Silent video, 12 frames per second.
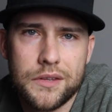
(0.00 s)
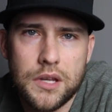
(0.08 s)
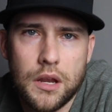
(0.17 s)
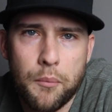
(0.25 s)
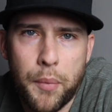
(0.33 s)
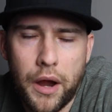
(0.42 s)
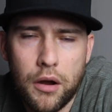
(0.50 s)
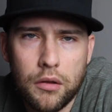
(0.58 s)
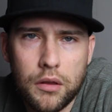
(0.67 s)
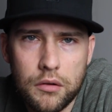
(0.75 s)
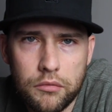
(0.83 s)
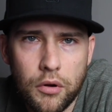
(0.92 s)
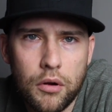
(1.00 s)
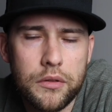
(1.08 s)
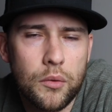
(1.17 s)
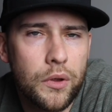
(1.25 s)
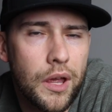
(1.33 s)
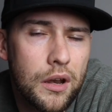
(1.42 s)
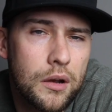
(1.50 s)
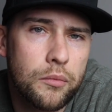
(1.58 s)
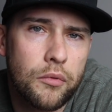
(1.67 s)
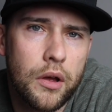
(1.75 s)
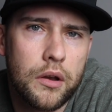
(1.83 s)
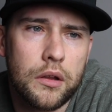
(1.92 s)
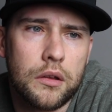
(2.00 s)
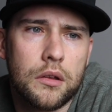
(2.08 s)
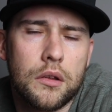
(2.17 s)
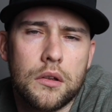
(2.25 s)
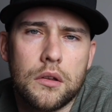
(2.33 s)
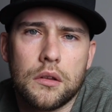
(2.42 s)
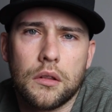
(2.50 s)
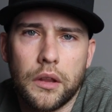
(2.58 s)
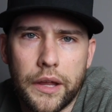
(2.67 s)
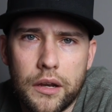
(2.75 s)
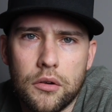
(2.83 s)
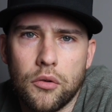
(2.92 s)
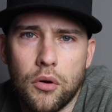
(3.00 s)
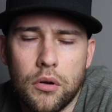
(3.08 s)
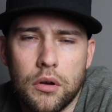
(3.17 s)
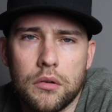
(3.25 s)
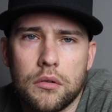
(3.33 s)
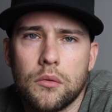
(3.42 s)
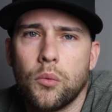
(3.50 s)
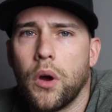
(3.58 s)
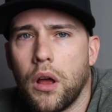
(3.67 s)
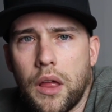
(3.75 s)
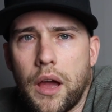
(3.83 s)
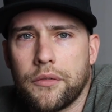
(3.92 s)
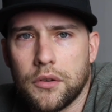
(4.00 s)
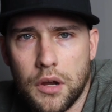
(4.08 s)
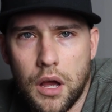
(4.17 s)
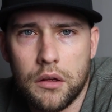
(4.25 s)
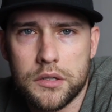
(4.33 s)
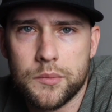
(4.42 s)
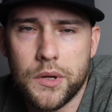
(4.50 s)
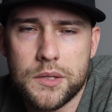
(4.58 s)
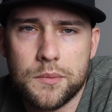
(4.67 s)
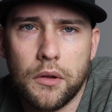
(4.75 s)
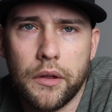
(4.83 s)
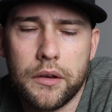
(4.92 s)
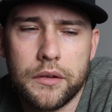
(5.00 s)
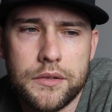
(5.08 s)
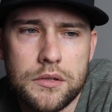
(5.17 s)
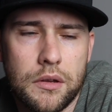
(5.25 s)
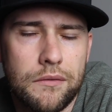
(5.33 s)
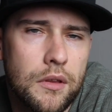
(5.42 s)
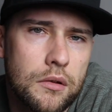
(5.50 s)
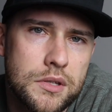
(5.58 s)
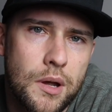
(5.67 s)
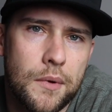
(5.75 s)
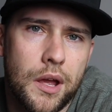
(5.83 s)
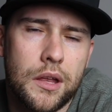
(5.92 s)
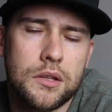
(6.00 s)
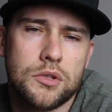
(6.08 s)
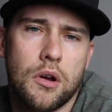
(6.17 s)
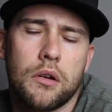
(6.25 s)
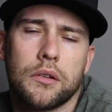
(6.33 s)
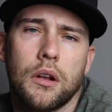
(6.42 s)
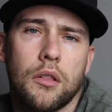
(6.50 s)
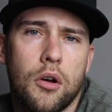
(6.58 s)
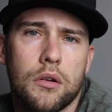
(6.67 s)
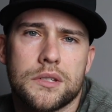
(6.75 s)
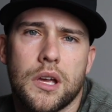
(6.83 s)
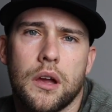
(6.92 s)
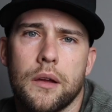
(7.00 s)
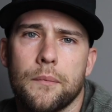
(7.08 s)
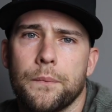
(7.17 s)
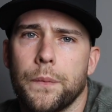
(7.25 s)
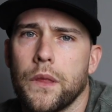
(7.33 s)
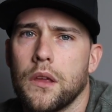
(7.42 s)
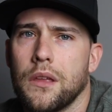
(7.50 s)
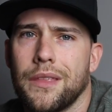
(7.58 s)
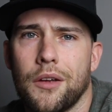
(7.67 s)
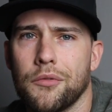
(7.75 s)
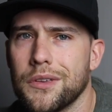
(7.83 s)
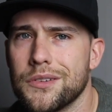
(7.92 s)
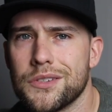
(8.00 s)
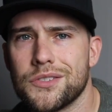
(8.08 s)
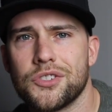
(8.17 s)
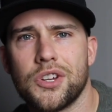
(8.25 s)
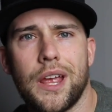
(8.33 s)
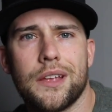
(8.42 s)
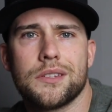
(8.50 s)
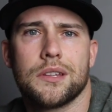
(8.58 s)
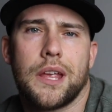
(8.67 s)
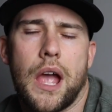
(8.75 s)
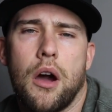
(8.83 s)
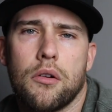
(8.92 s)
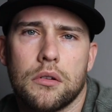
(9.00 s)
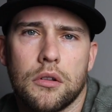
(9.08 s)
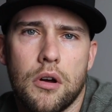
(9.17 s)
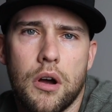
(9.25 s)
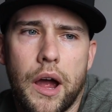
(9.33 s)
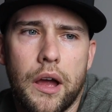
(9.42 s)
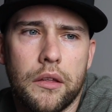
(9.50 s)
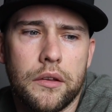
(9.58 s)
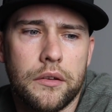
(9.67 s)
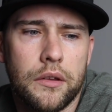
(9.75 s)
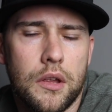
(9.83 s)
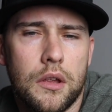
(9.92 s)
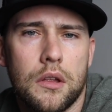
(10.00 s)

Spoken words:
kind of parallel road that we ended up running later on, well after college baseball ended. So even though Tom and I hadn't talked in a long time, that really just chance encounter in Long Island,